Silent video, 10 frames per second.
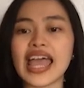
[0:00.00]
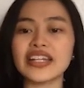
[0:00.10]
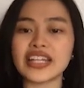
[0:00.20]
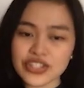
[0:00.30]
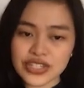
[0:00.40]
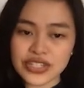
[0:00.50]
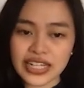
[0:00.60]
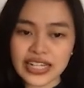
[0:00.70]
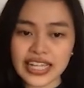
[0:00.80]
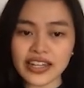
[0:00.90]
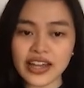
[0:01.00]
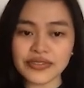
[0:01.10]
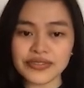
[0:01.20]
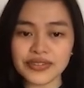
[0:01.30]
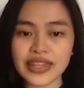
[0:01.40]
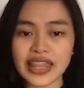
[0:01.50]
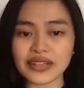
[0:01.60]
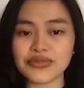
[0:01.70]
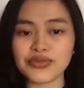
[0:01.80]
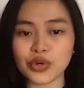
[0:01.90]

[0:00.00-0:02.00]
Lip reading: And interestingly enough, that